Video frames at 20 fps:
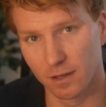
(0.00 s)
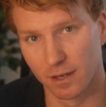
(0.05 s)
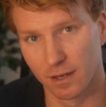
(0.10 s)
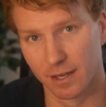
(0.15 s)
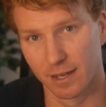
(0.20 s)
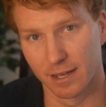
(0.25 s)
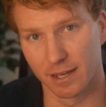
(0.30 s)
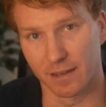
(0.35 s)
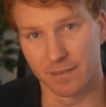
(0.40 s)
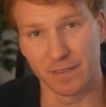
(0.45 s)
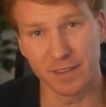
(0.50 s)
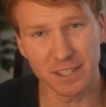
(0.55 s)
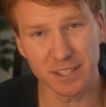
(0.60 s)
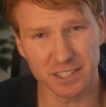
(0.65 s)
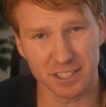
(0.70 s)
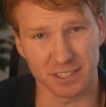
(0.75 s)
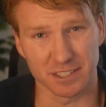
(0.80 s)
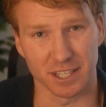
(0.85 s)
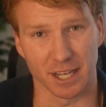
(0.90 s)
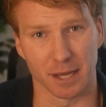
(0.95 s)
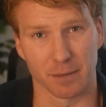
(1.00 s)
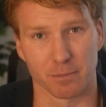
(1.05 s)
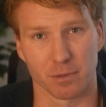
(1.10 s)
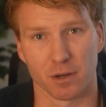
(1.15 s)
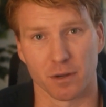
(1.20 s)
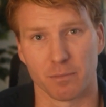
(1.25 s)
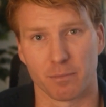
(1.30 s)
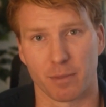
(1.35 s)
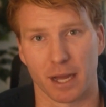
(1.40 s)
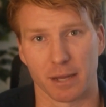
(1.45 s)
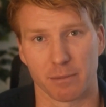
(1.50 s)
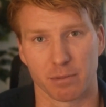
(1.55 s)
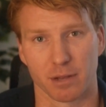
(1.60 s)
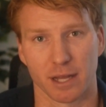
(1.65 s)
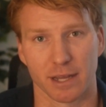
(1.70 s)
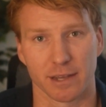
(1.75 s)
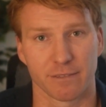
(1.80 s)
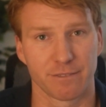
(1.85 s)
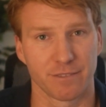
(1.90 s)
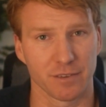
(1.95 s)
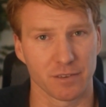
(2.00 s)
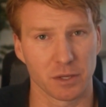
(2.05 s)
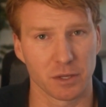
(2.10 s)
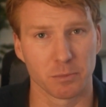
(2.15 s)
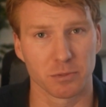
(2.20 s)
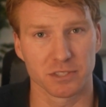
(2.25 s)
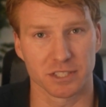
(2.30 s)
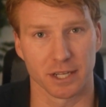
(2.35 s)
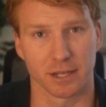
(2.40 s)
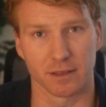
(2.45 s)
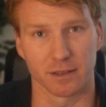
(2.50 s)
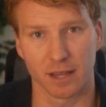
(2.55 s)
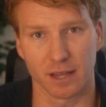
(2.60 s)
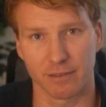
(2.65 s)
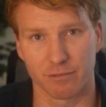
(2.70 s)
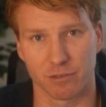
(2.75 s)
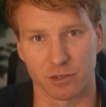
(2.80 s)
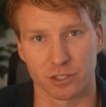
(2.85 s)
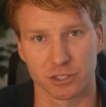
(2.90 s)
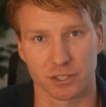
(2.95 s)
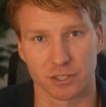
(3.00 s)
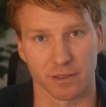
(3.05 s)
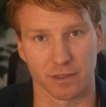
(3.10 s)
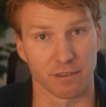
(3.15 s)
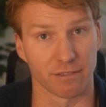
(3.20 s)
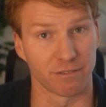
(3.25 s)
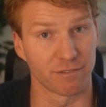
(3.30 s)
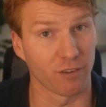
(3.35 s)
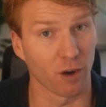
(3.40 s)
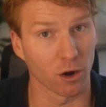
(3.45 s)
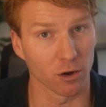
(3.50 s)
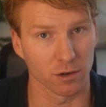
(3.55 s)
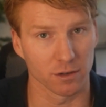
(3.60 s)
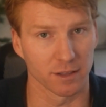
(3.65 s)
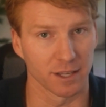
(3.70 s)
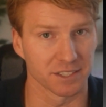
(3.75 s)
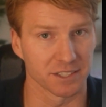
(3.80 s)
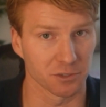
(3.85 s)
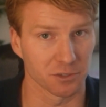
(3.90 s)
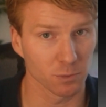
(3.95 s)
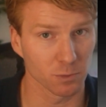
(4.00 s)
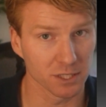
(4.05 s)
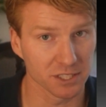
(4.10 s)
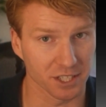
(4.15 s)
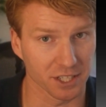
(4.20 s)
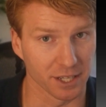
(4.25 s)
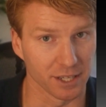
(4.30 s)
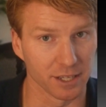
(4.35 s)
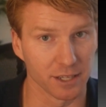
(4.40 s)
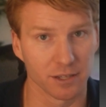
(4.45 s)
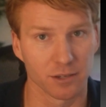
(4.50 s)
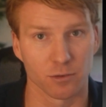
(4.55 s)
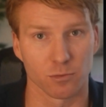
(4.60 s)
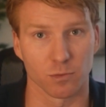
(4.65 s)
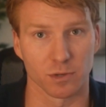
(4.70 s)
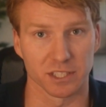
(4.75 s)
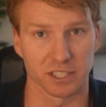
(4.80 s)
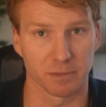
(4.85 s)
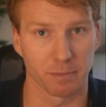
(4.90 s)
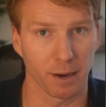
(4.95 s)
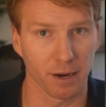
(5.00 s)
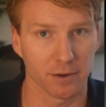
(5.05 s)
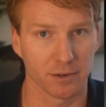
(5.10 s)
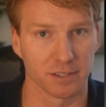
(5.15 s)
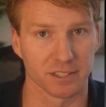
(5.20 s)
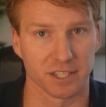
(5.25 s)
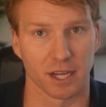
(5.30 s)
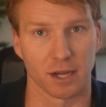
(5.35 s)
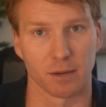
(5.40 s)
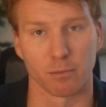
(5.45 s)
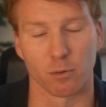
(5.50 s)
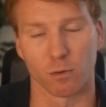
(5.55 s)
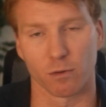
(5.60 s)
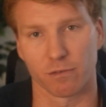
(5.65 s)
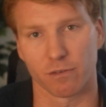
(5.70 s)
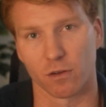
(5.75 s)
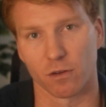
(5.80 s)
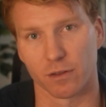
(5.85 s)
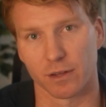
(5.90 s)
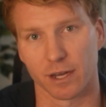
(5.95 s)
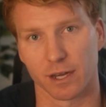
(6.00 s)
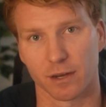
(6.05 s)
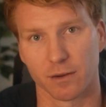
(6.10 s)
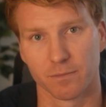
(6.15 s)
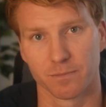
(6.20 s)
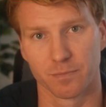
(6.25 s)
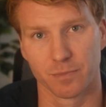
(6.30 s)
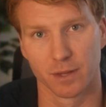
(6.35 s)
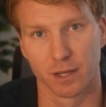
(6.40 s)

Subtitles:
In this example, by applying 50% leverage to the far less risky risk parity style portfolio,